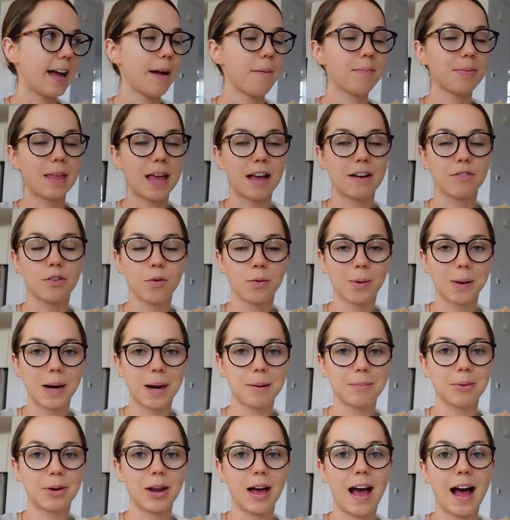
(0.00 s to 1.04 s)
I'm thankful we're
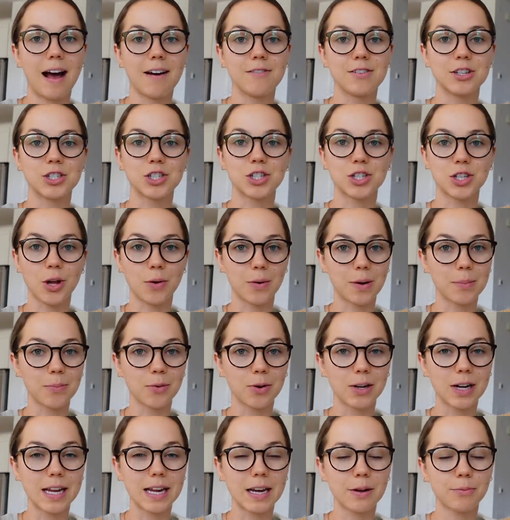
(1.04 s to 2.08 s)
able to have a slower
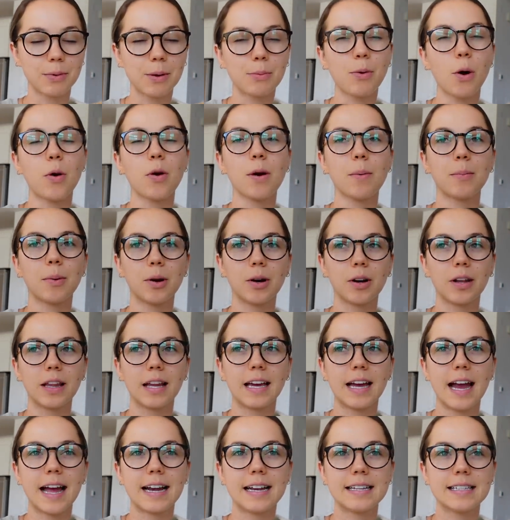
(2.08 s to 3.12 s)
morning. We woke up
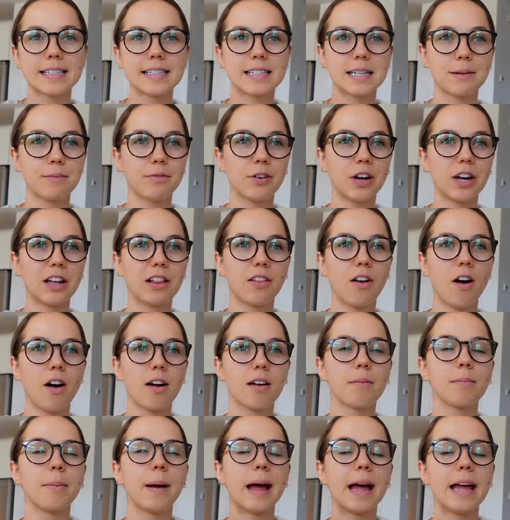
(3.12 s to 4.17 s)
early. I didn't sleep very
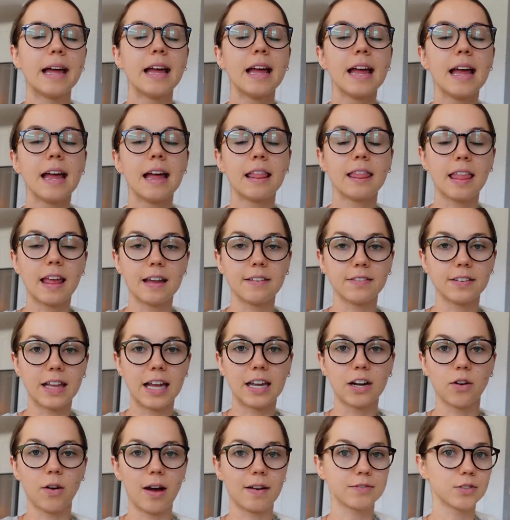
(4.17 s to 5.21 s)
long, but thankfully
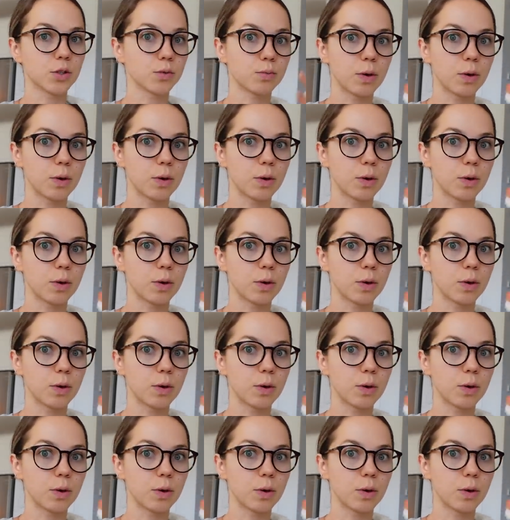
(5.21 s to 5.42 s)
I don't have to